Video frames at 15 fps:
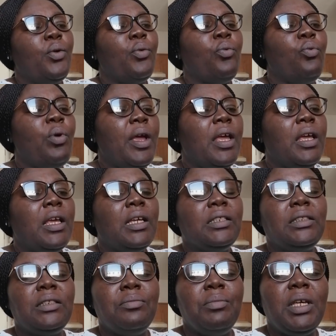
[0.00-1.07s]
were
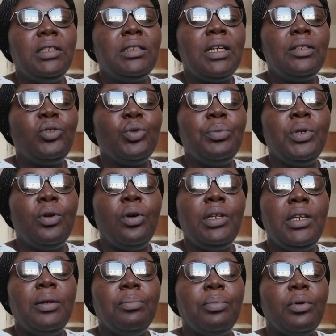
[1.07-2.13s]
estimated to be
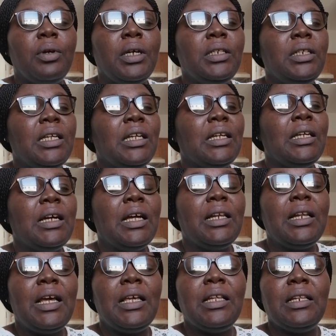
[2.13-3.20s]
unemployed in
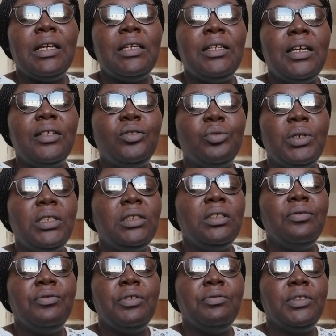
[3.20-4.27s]
Ghana in the year
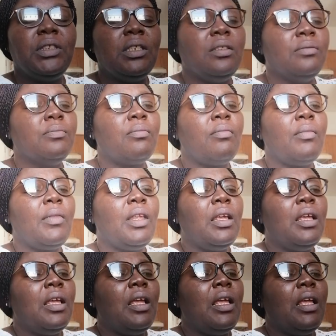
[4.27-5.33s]
2015.
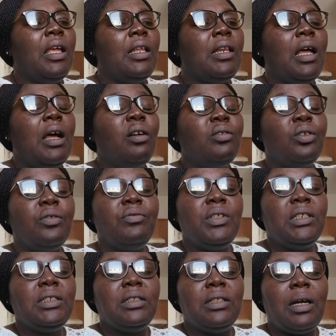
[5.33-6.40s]
And out of
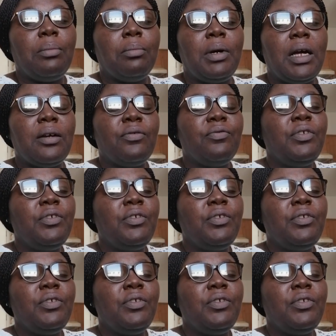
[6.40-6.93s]
this number,